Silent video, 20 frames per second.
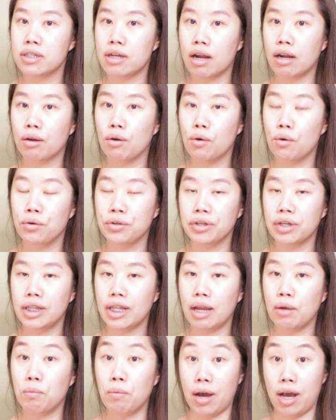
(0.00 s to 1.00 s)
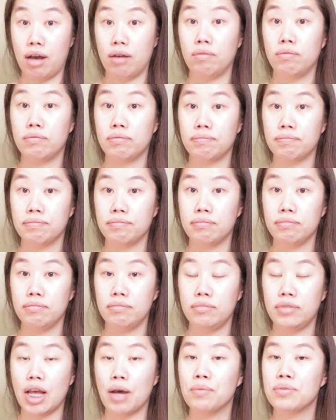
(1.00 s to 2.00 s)
dark hole, and you're like, wow,
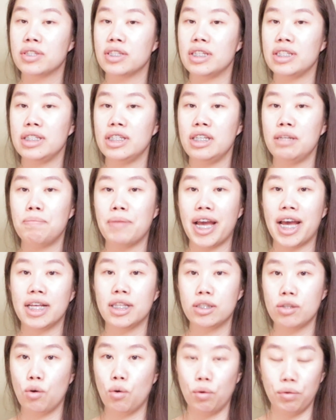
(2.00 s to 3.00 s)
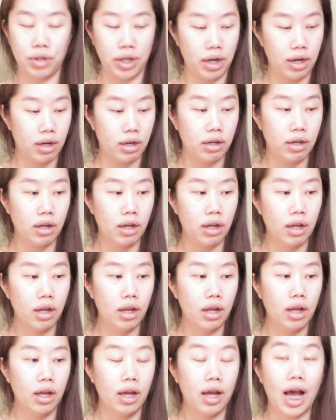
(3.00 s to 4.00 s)
that was a deep ass hole there.
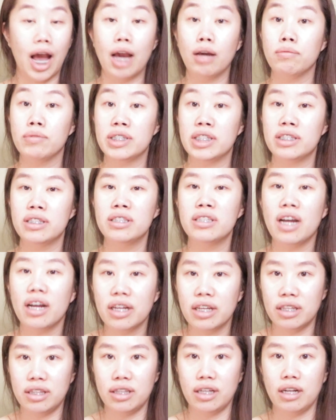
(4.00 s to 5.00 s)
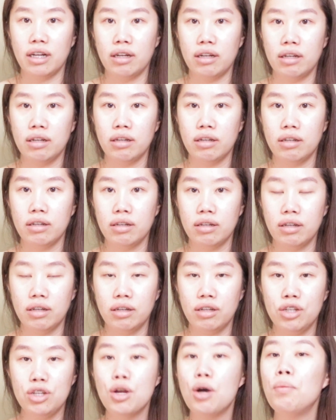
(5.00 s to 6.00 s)
I was stuck in there.
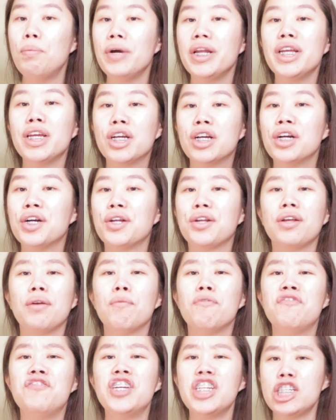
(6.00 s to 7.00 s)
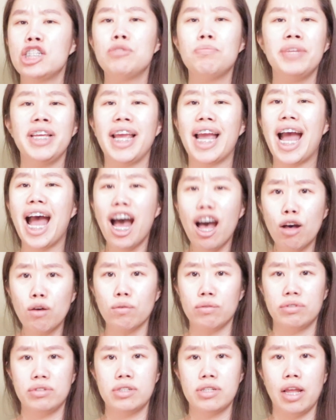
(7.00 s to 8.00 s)
Nobody could fish me
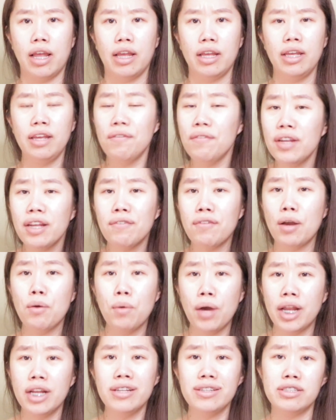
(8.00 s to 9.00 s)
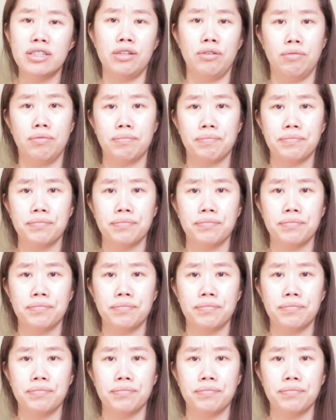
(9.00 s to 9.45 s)
out, even if I wanted to.